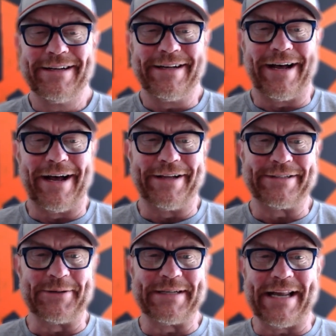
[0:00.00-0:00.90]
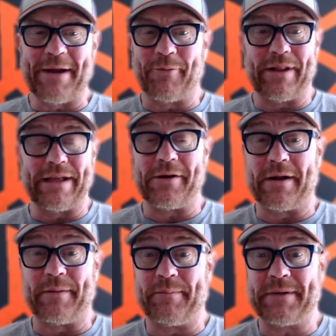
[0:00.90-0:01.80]
So today we're really
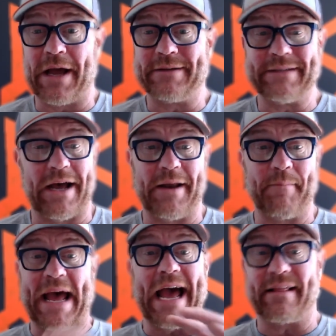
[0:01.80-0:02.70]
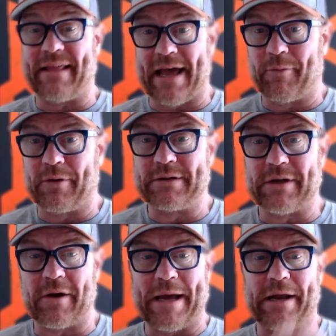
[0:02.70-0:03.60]
going to unpack that. We're going to
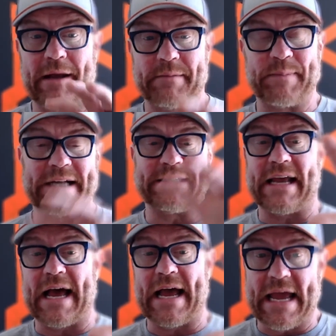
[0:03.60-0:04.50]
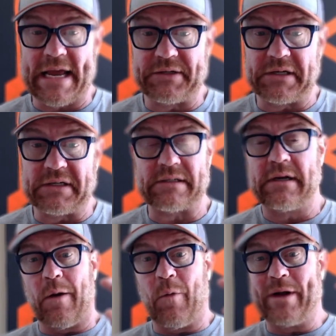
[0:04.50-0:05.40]
talk about HubSpot's AI agents,
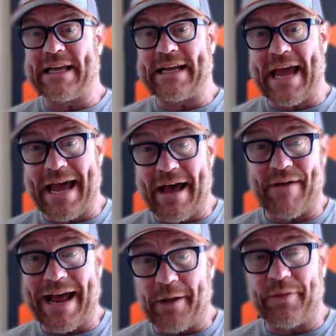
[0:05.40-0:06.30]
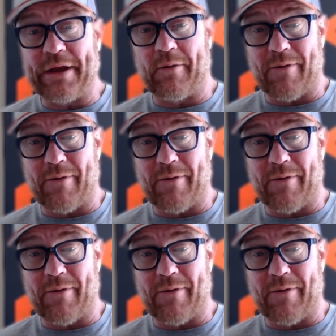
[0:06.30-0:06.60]
what they have out there